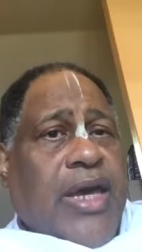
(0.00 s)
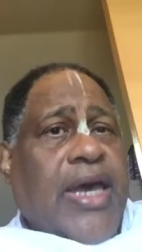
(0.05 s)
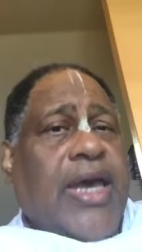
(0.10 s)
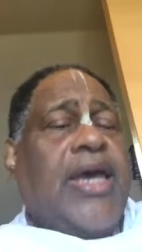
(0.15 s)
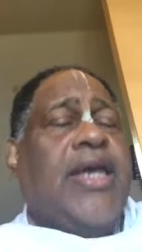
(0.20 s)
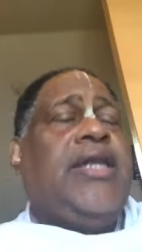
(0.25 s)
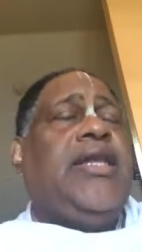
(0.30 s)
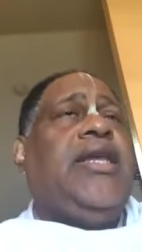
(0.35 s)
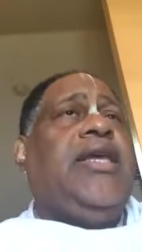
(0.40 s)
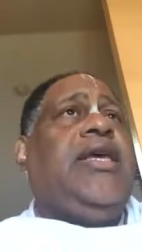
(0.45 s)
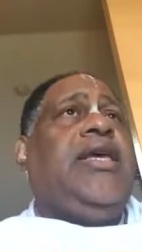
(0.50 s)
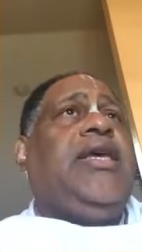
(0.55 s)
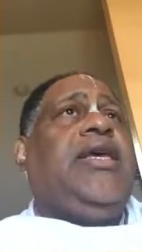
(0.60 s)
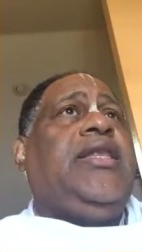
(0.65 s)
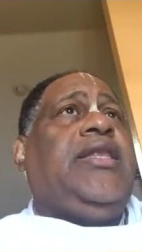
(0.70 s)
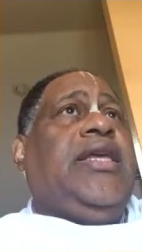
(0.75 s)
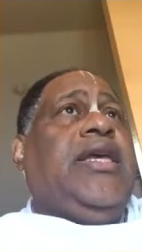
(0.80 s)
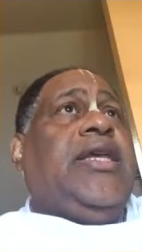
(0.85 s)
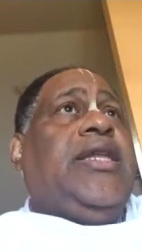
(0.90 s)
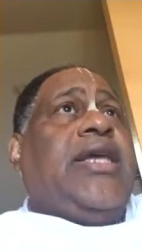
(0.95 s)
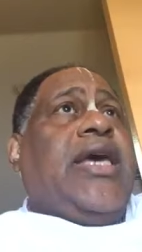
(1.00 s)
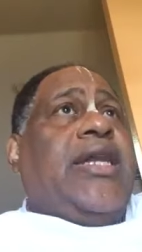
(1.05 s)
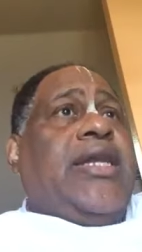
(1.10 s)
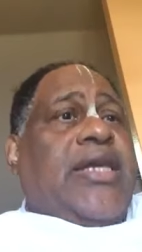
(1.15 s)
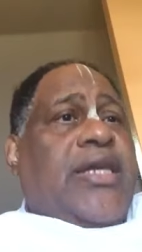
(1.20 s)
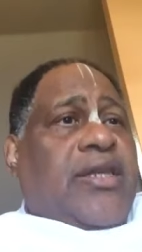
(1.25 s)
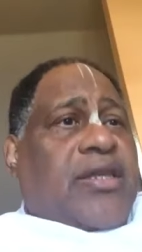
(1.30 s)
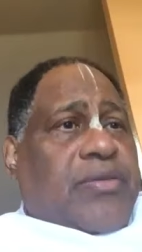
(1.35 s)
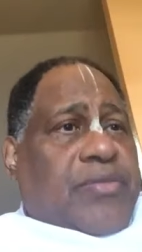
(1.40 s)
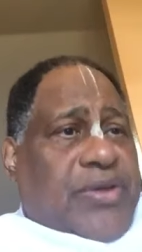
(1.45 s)
And in
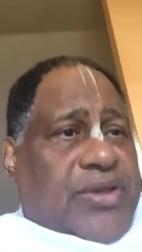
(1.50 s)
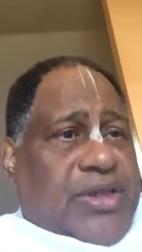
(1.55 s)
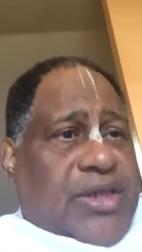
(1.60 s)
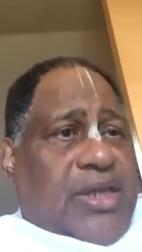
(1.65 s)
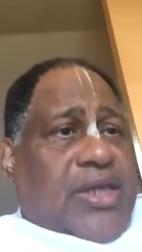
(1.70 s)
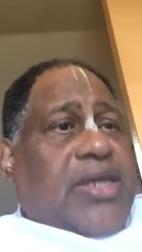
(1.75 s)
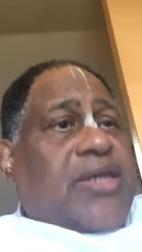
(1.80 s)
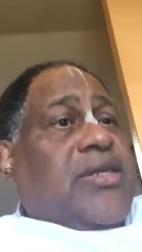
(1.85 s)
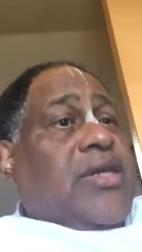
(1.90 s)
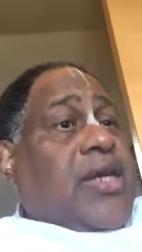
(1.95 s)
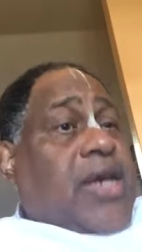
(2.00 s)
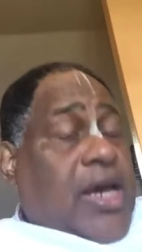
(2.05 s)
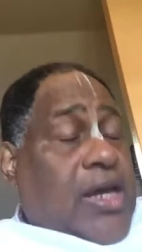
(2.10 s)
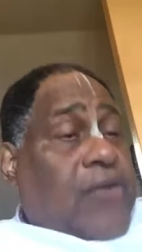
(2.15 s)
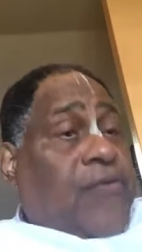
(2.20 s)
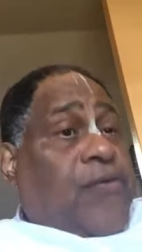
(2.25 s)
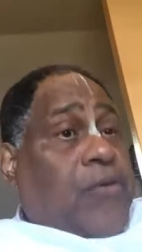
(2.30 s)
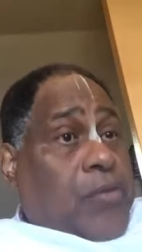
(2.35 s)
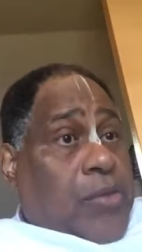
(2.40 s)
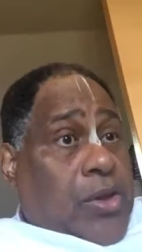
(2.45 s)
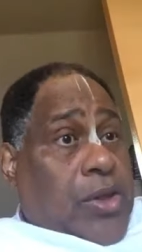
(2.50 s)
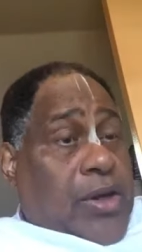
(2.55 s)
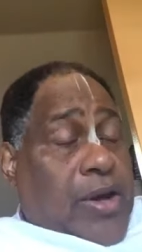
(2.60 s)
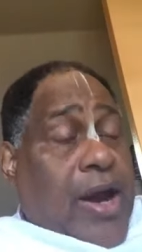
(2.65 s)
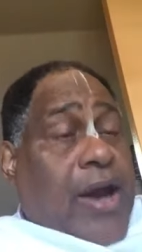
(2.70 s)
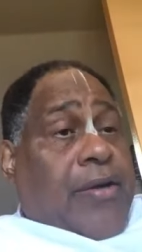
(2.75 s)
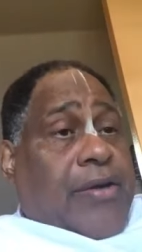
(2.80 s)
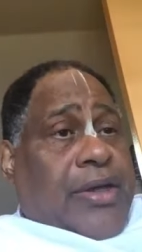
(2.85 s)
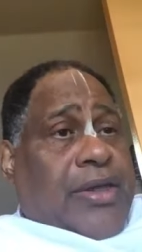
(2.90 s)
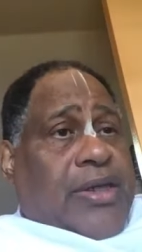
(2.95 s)
that intimacy, there's a kind of
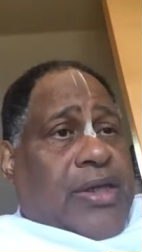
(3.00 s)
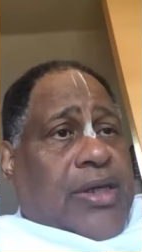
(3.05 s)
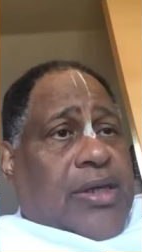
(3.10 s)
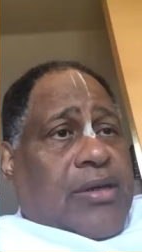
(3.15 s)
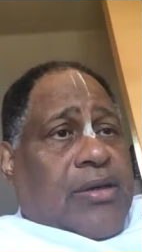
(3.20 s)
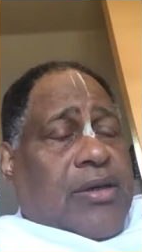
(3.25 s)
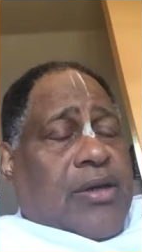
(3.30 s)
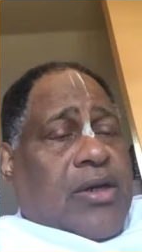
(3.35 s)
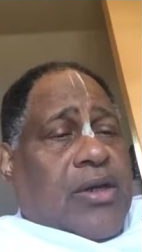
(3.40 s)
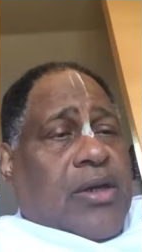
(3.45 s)
familiarity.